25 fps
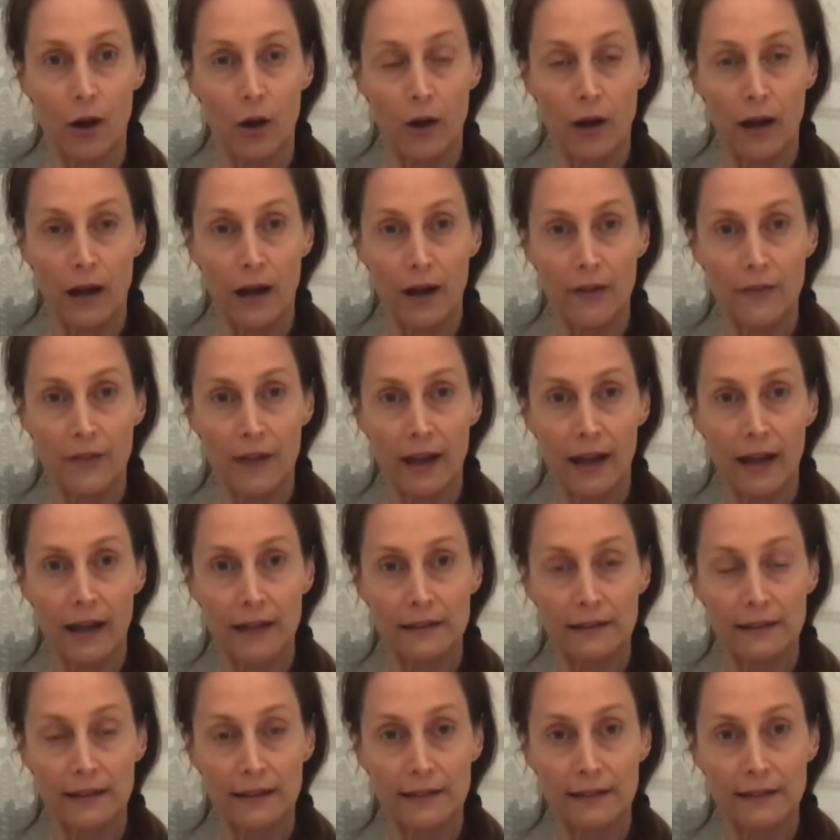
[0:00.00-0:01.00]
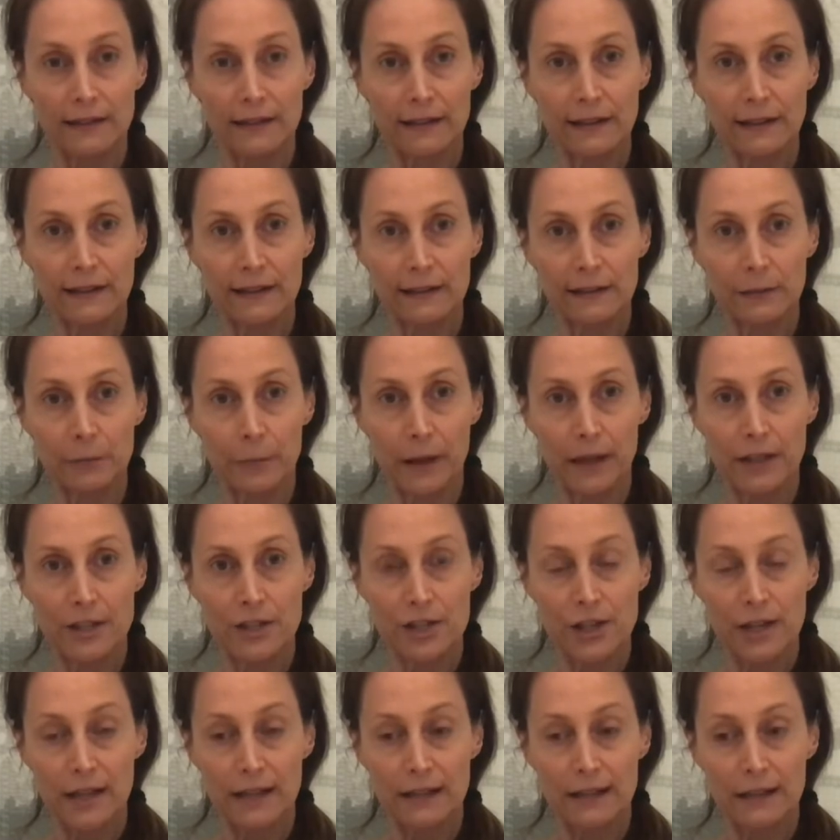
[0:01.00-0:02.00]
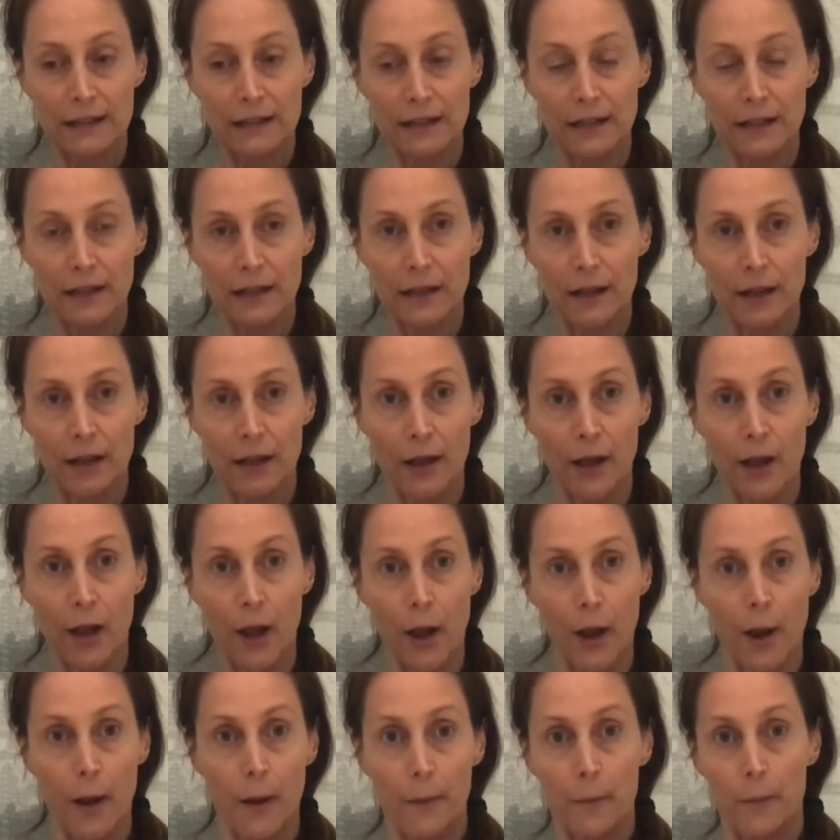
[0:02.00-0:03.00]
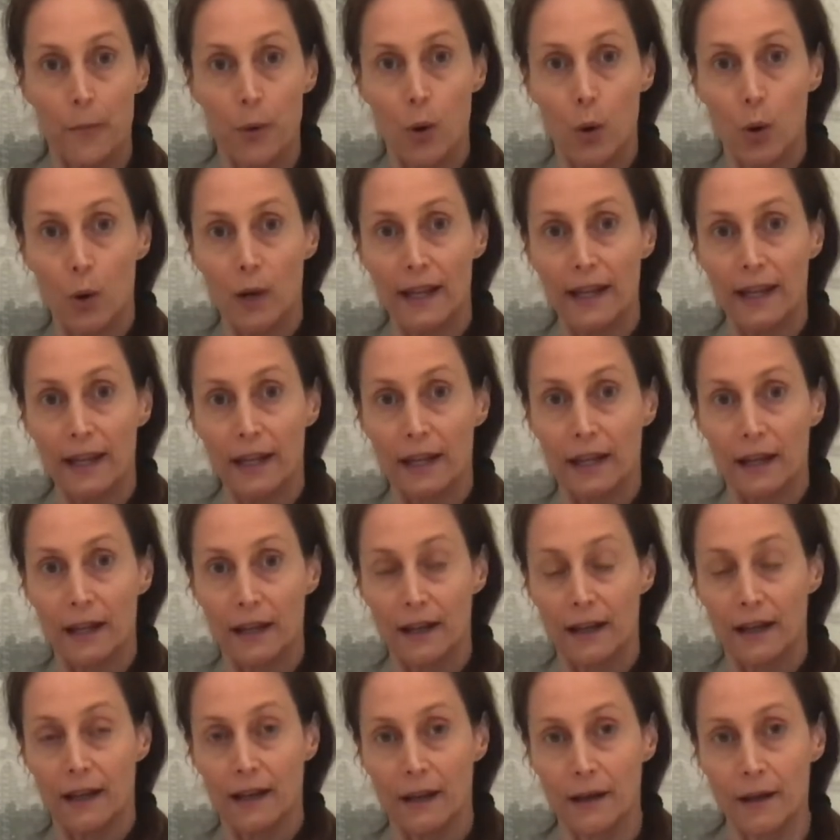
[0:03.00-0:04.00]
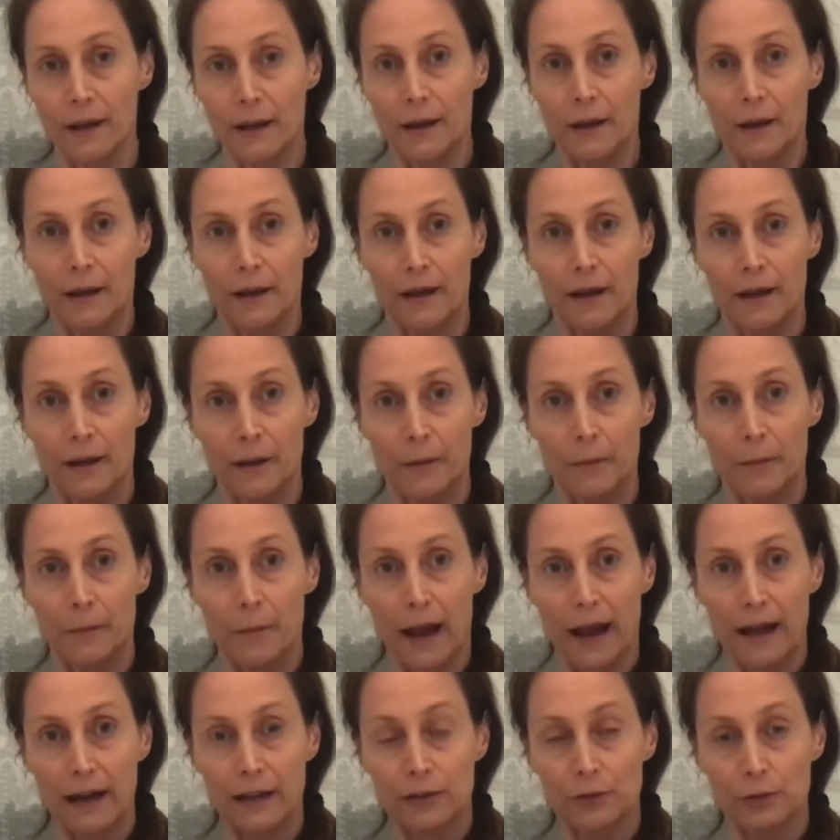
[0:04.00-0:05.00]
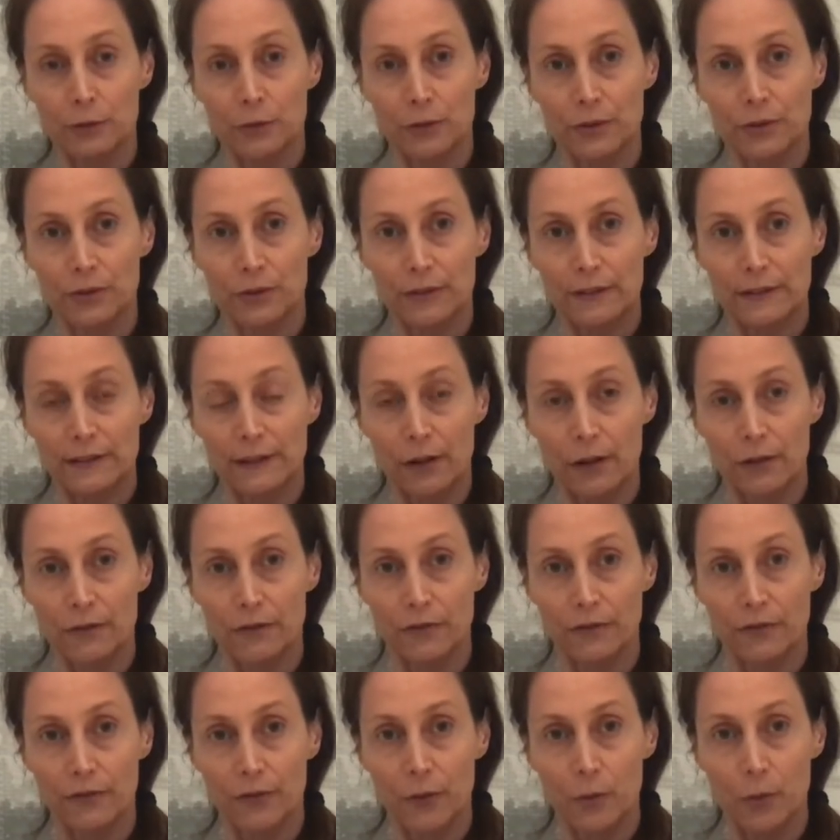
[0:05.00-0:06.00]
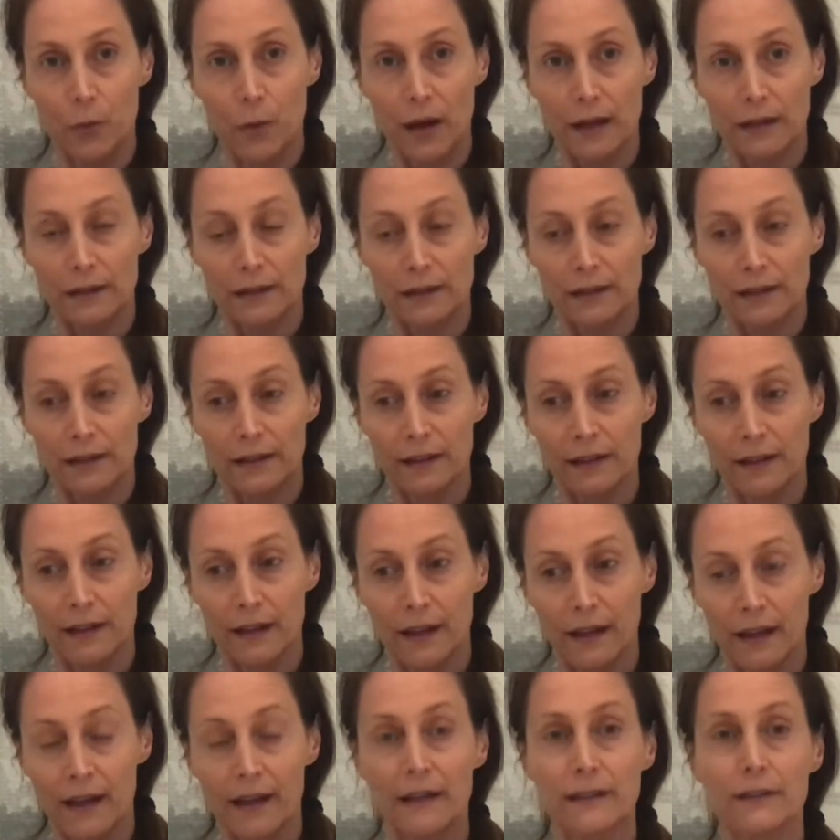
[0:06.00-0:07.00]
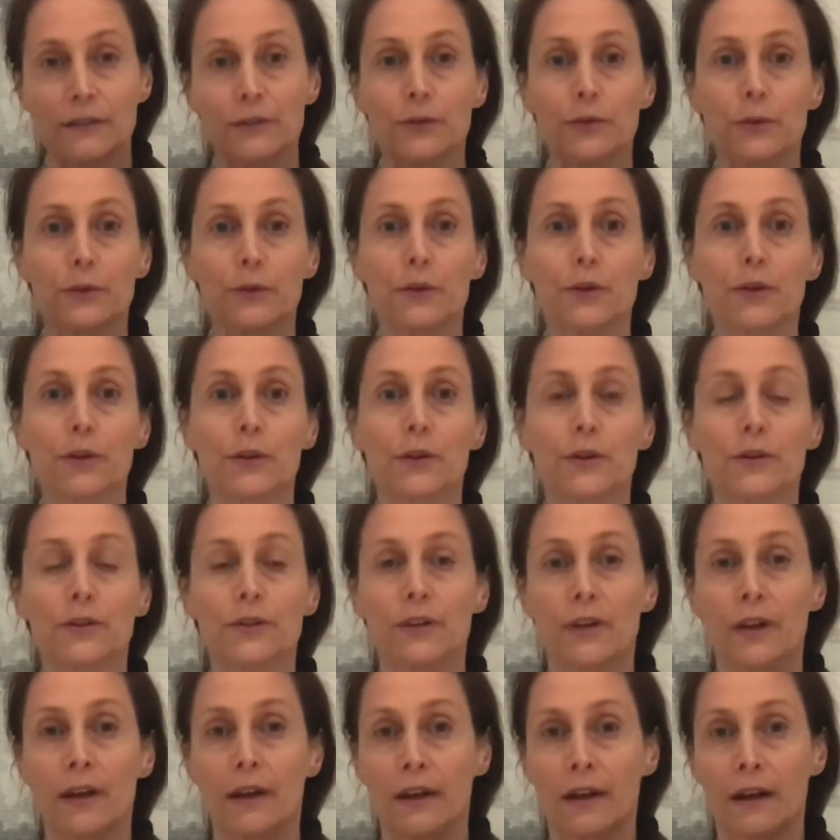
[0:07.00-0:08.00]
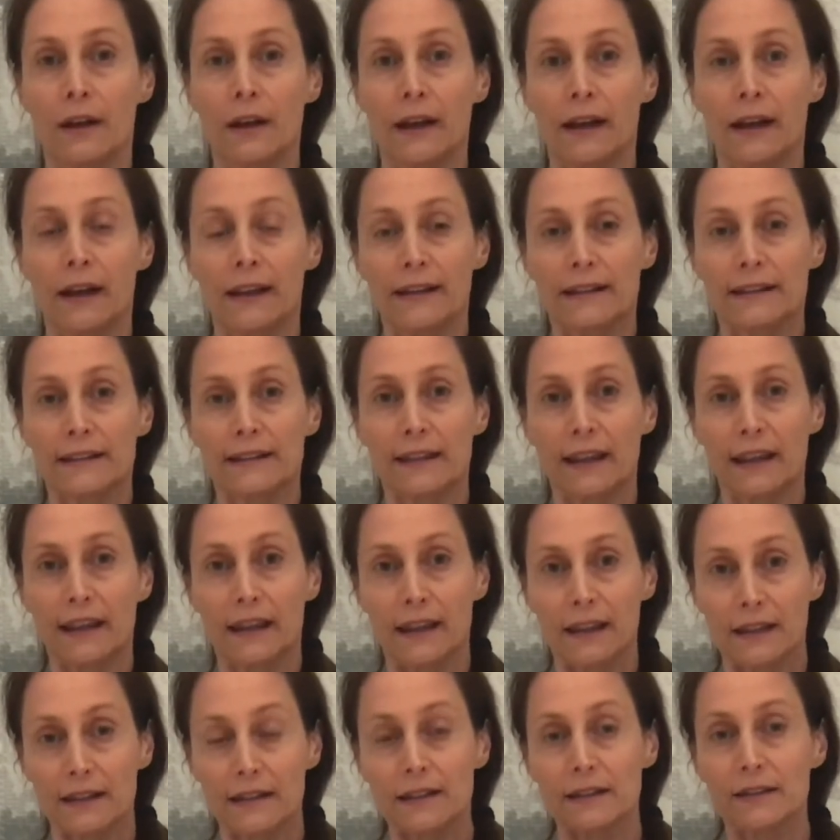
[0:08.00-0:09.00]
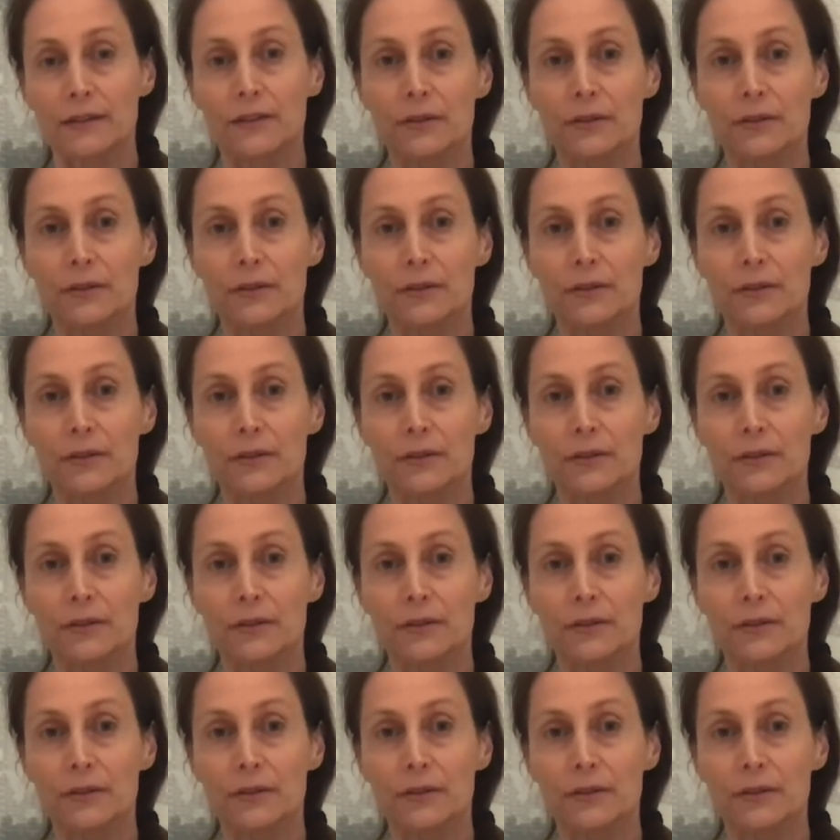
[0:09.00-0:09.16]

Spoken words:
Other hand assists by gently pulling back towards yourself for 1 and 2. Good. Extend